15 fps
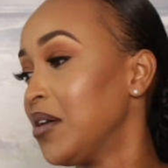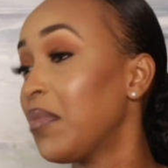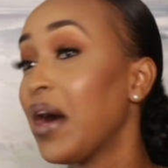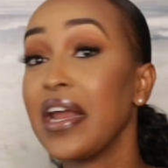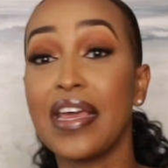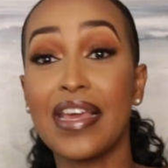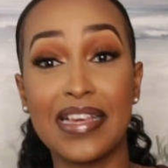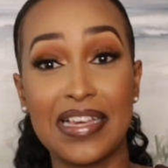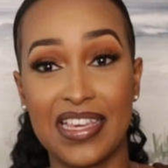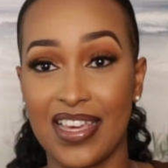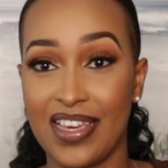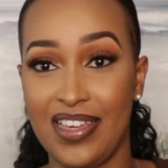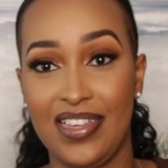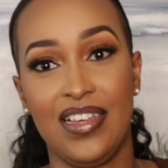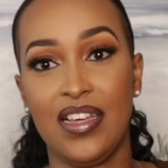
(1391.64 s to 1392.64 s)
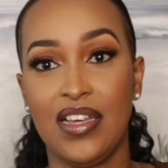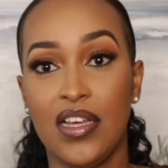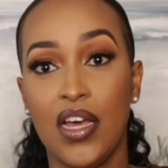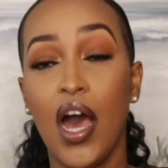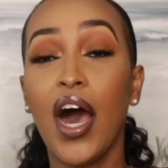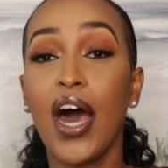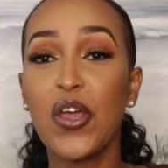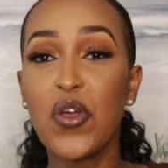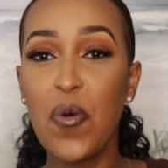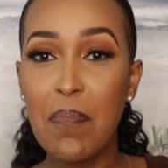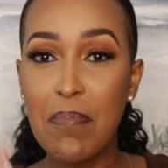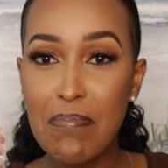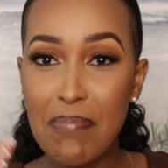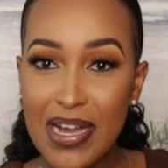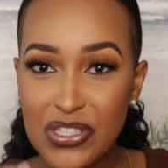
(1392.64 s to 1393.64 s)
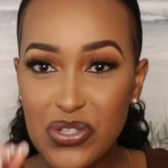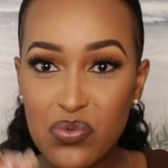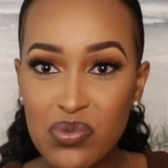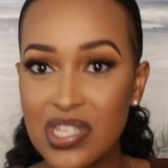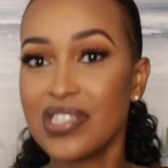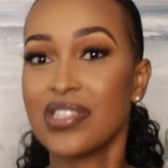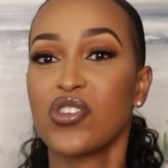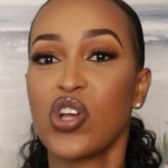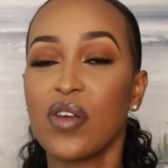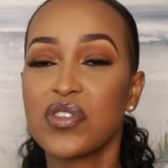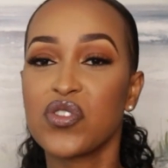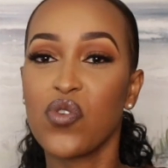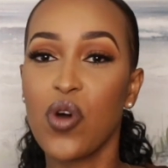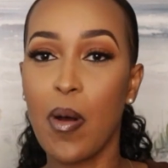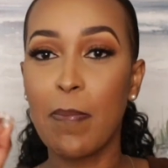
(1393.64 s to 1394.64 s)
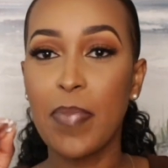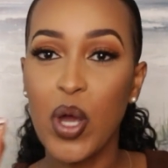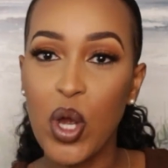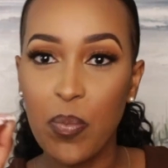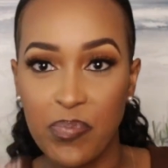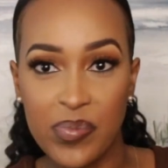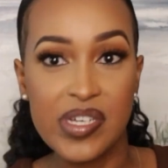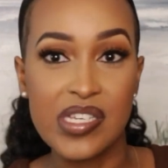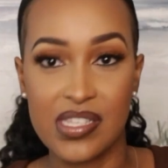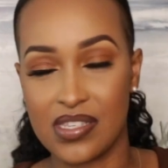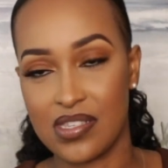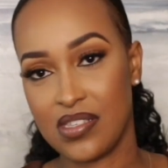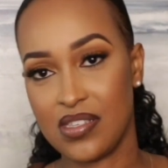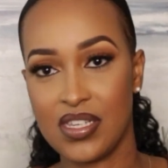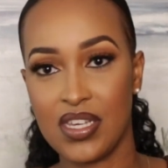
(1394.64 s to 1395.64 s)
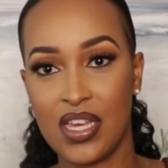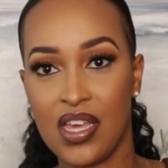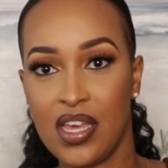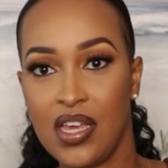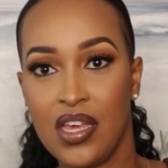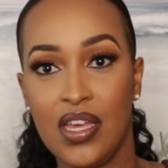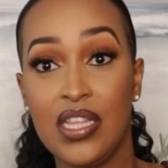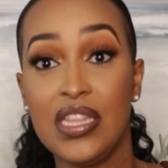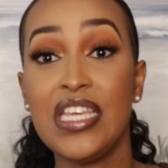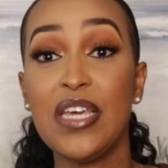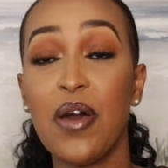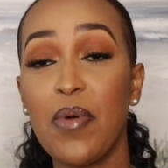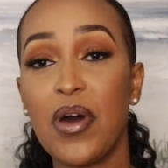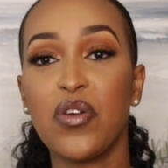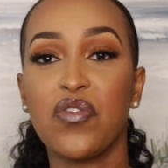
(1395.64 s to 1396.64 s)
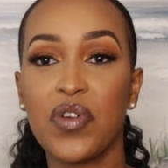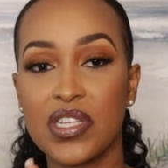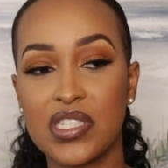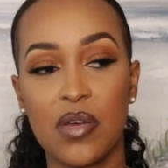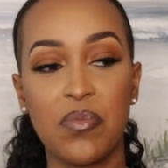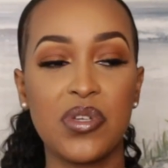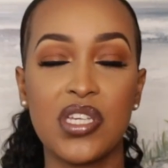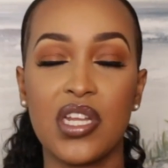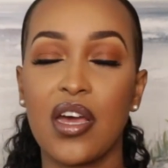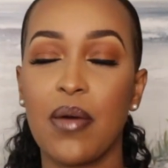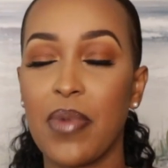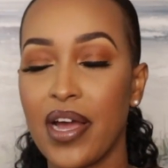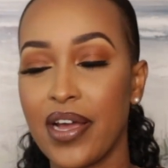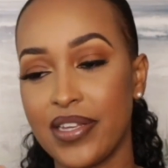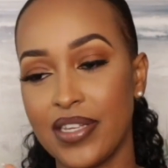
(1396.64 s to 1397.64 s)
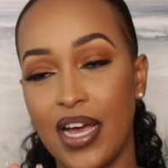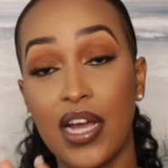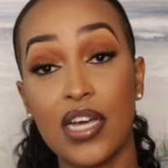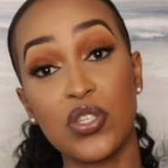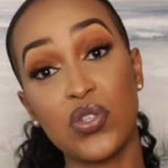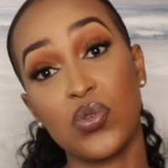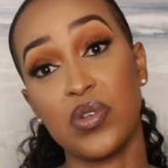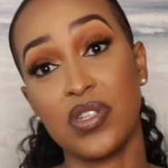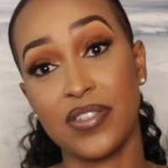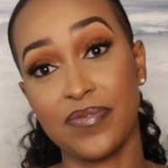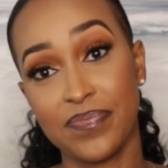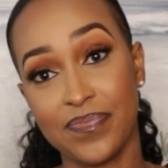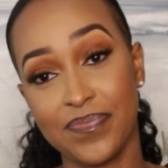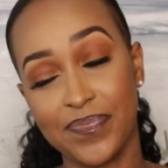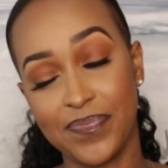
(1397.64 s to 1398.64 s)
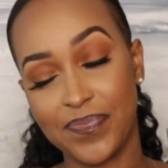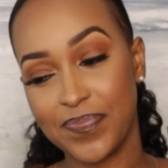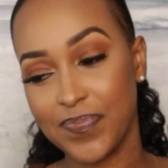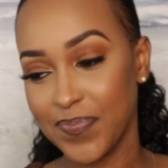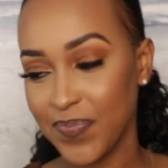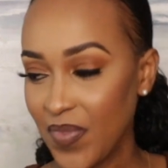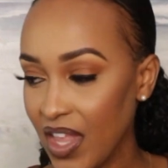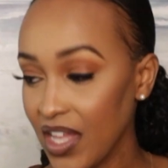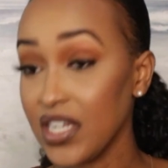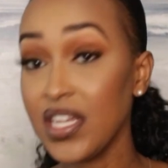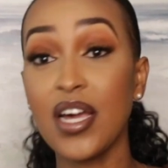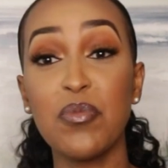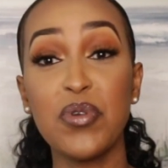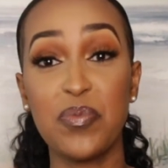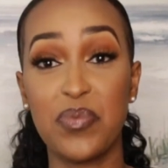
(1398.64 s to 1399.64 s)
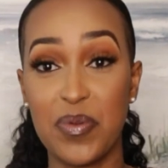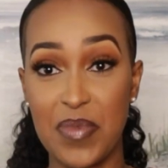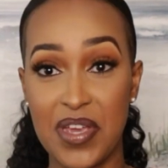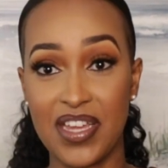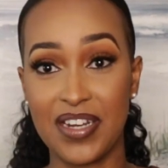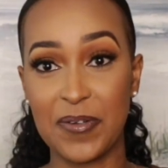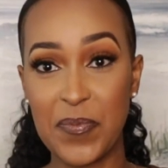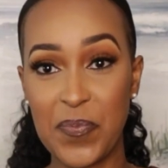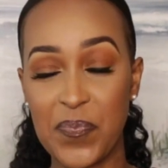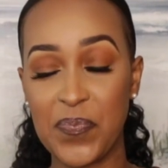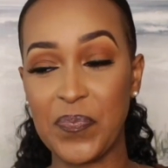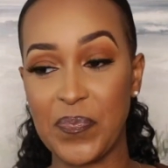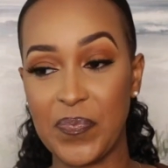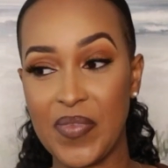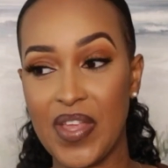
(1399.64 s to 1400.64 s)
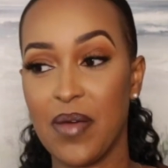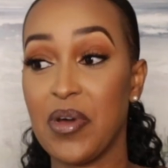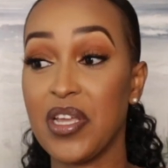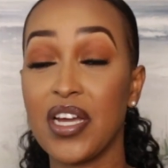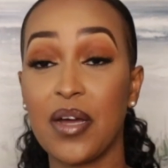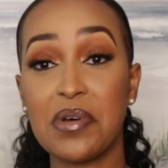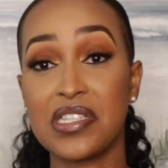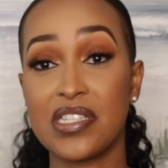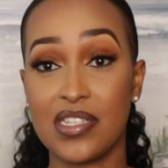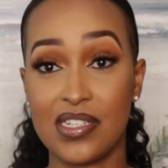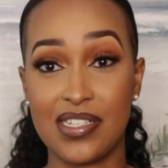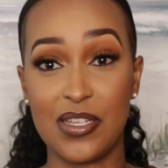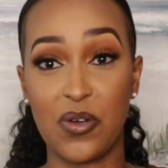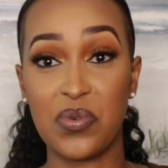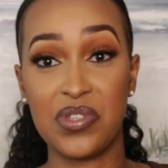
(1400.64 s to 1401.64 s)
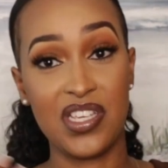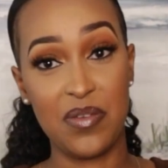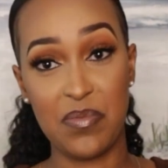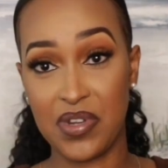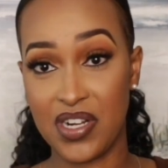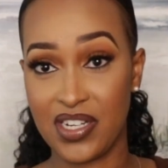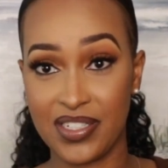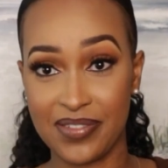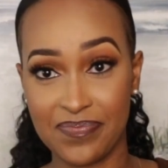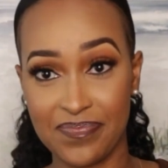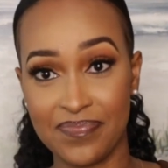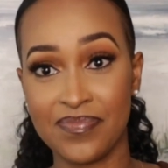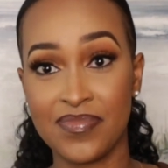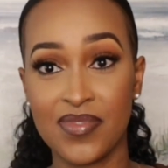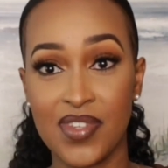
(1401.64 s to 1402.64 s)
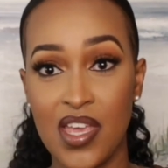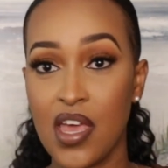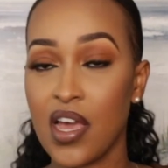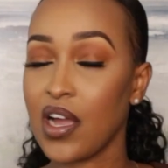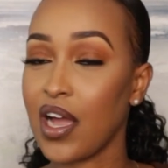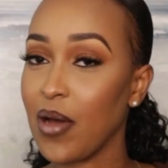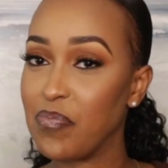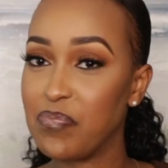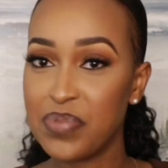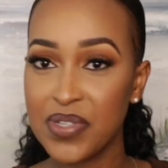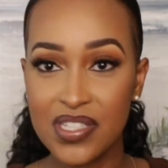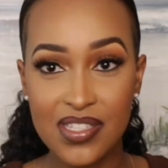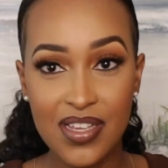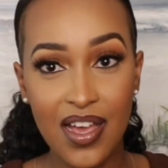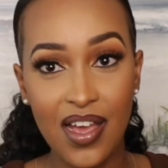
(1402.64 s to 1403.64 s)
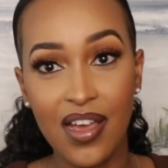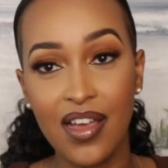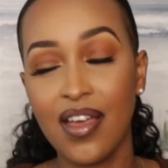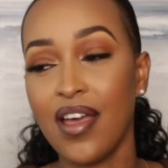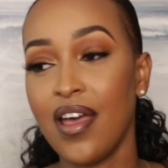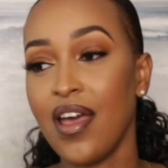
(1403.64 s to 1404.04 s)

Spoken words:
going to say, your matwi serves for a purpose. For example, you're going to say, story. Niga muri primaire bajyaga baserereza ngo ndemirare kabisa